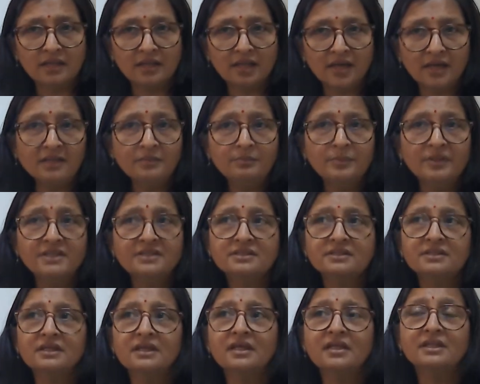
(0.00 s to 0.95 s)
help
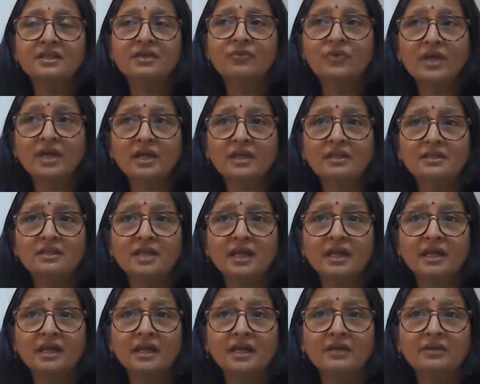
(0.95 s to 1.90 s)
us in the way
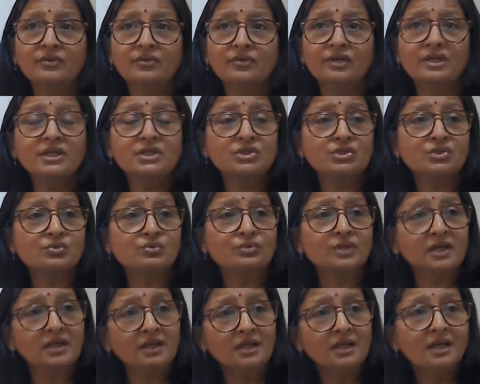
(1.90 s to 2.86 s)
they can reach to
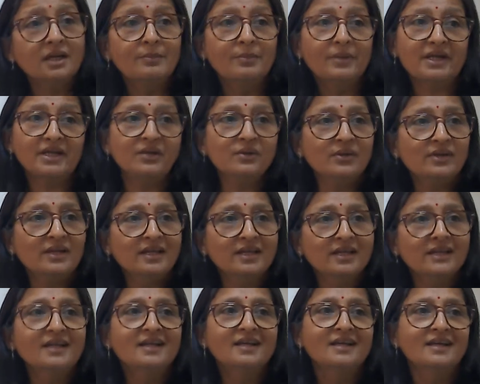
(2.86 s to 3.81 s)
the particular
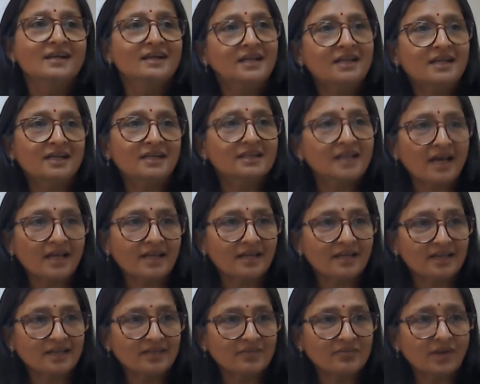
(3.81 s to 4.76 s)

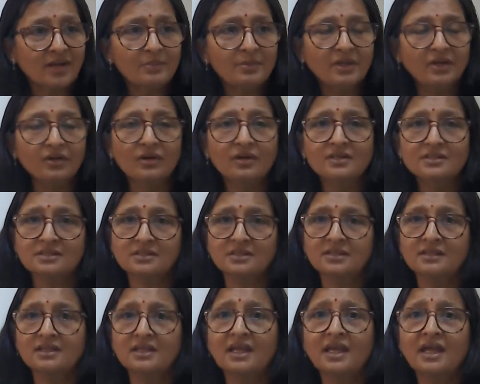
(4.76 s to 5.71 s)
target. Why? Because
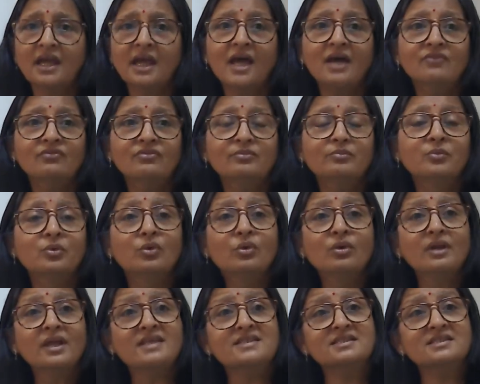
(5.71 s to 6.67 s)
they have
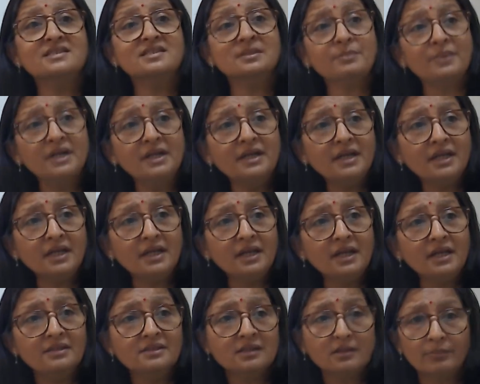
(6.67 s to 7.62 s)
more
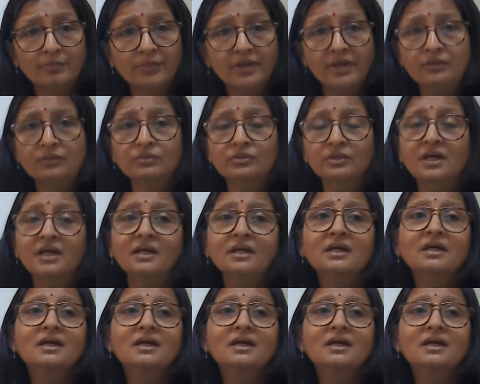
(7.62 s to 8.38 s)
accessibility as compared to the